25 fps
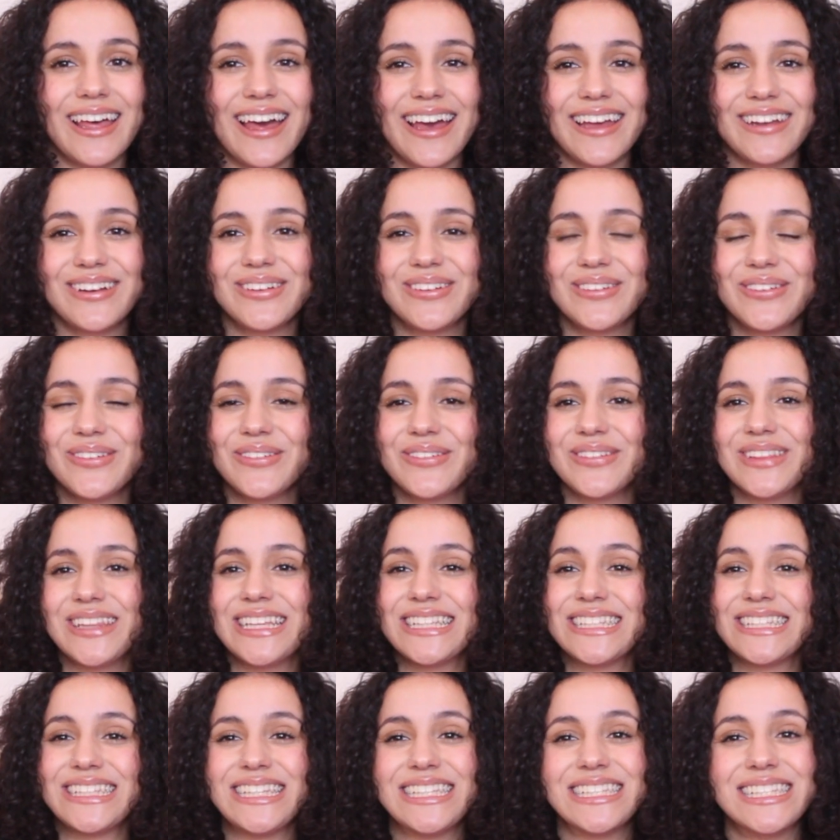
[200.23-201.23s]
I don't know,
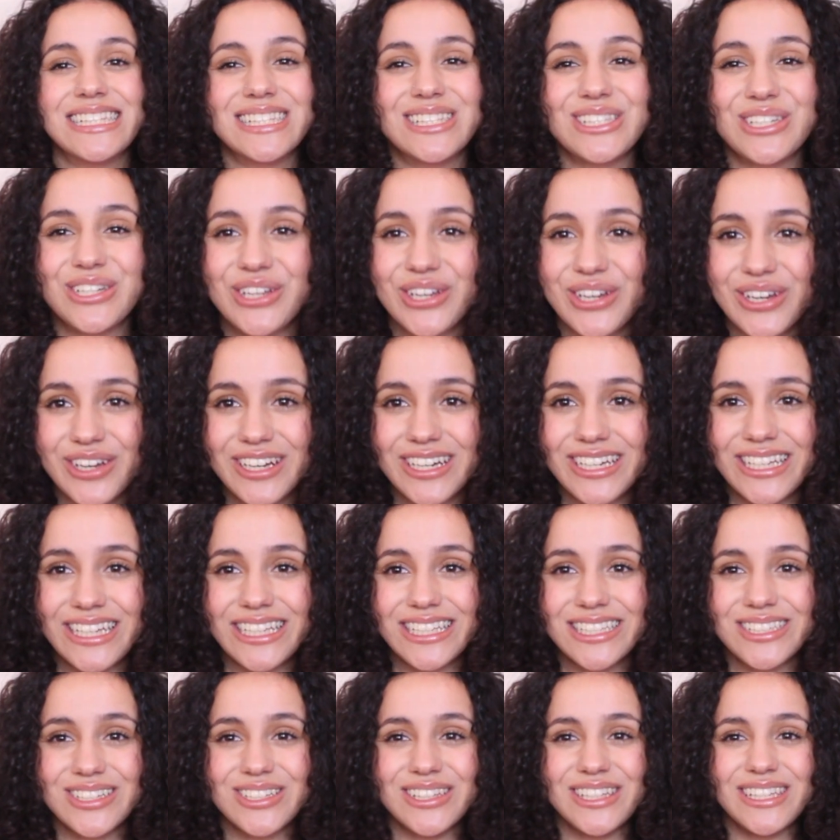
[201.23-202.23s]
these
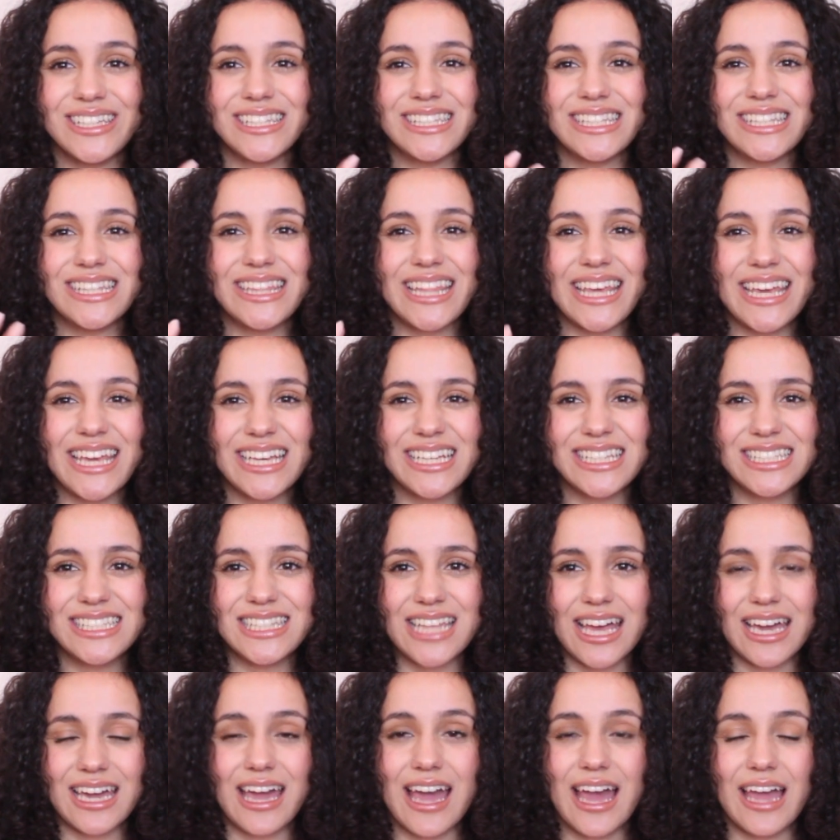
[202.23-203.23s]
insecurities or these things
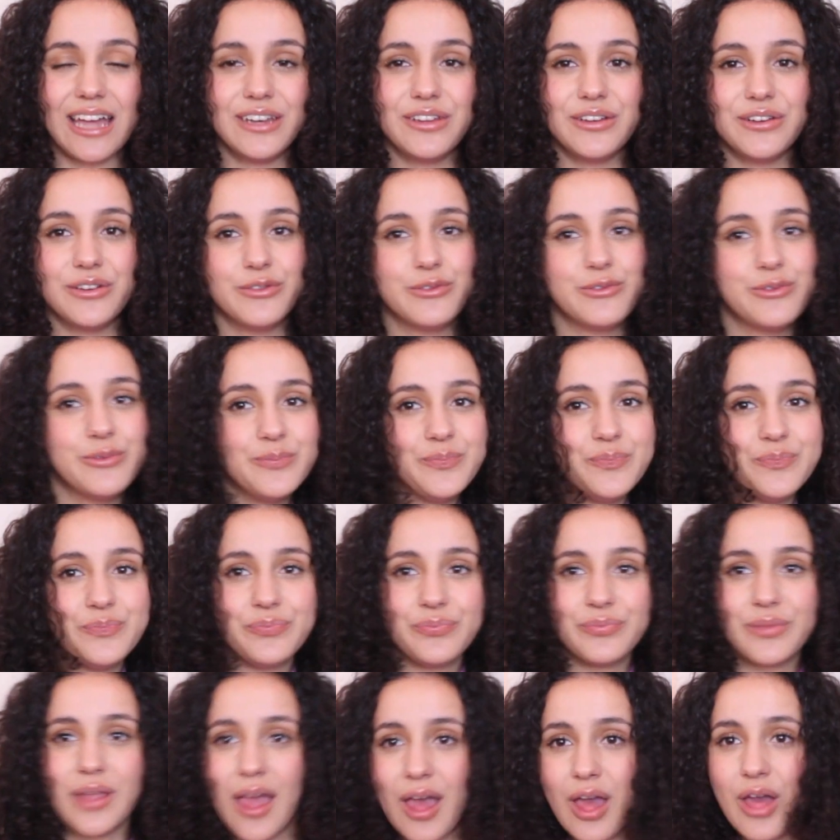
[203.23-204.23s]
that kind of
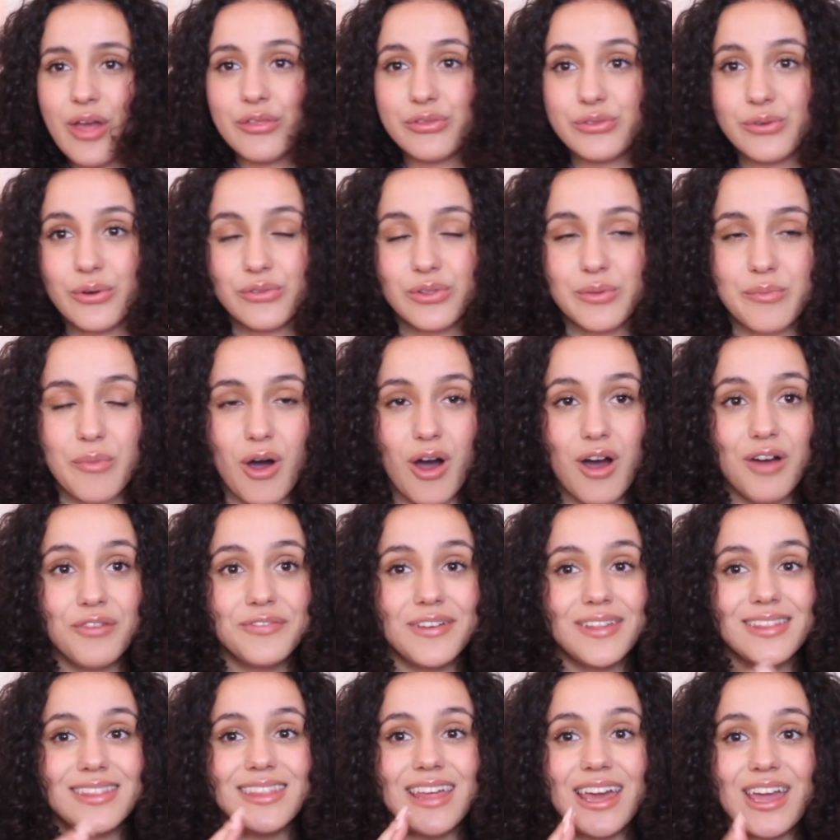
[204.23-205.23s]
throw them
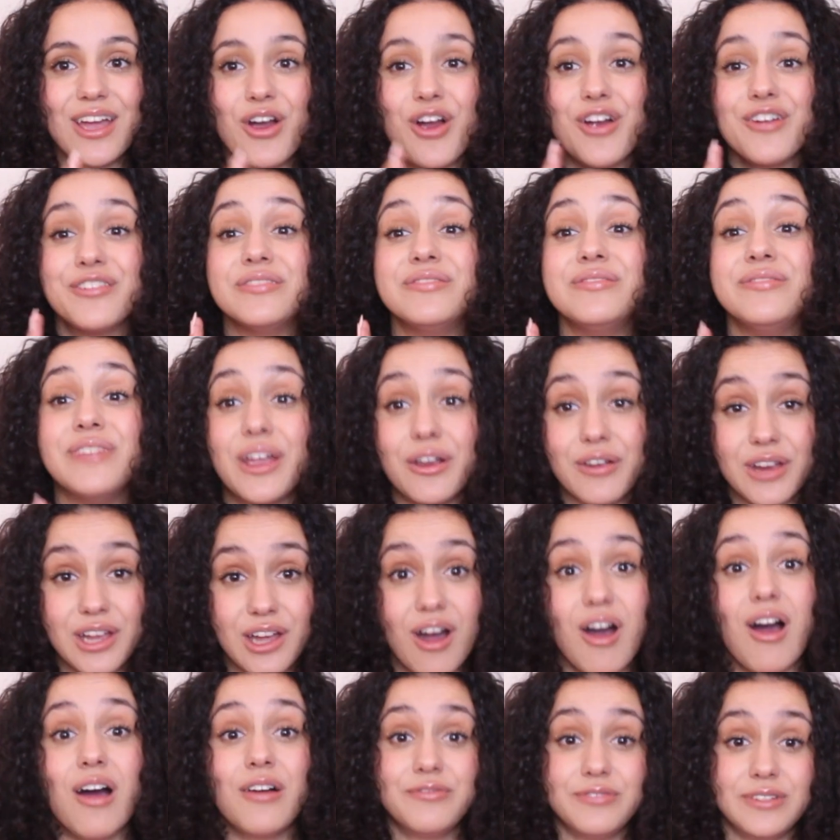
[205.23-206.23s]
off. They are very
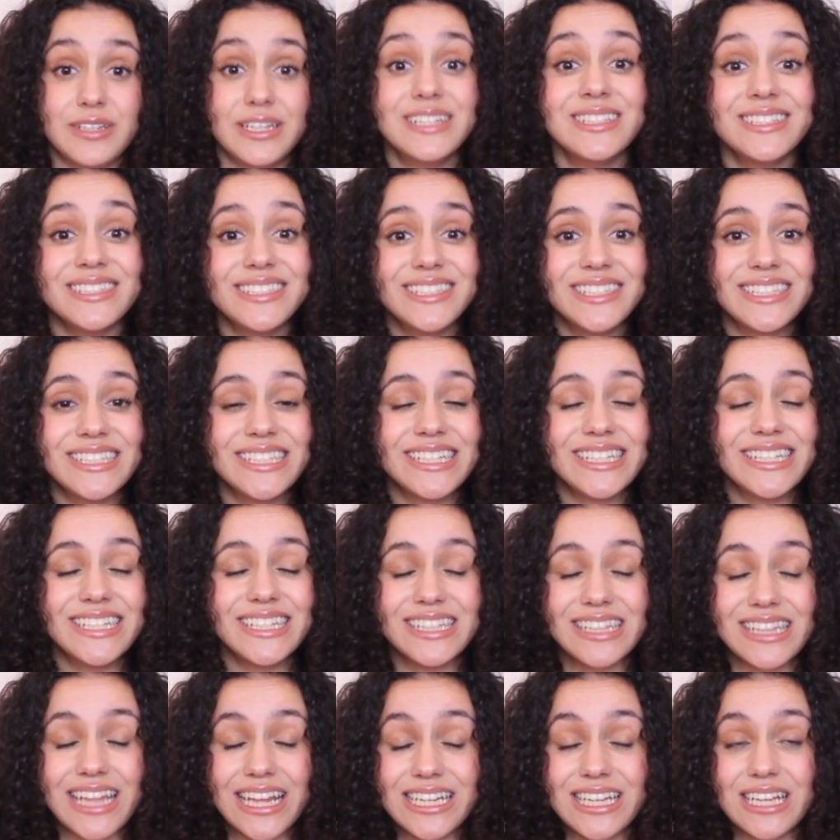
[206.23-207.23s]
confident.
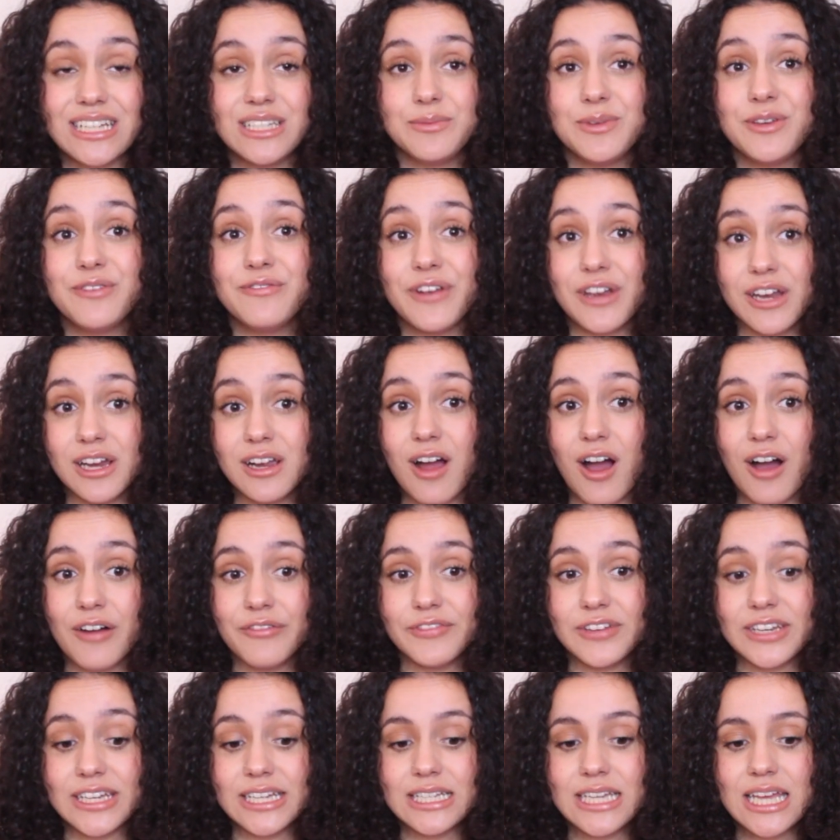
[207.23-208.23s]
They tend to be very
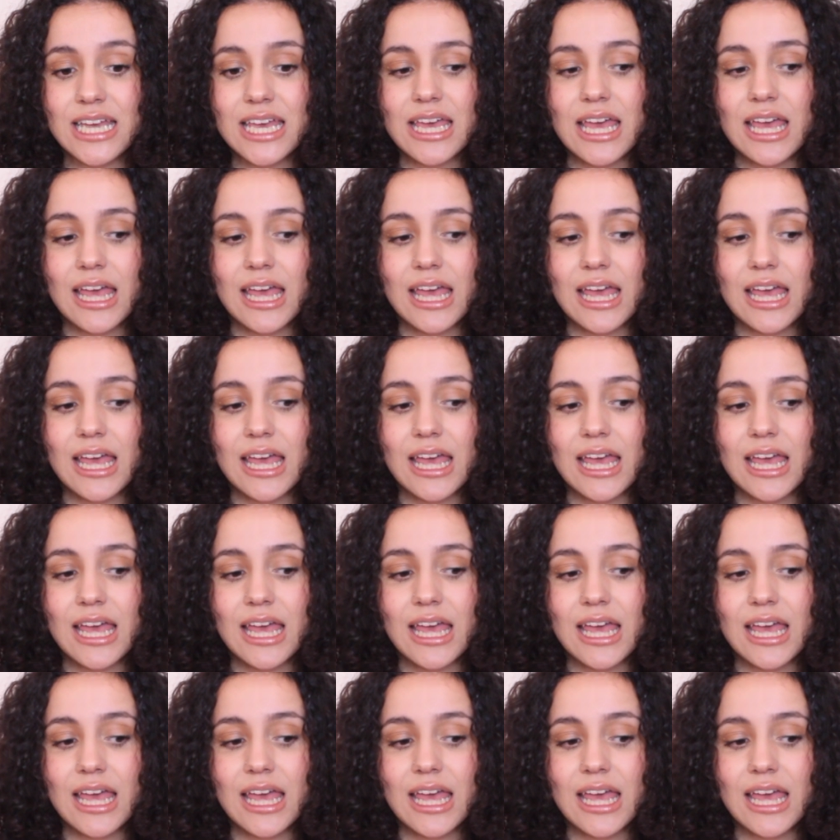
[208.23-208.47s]
confident.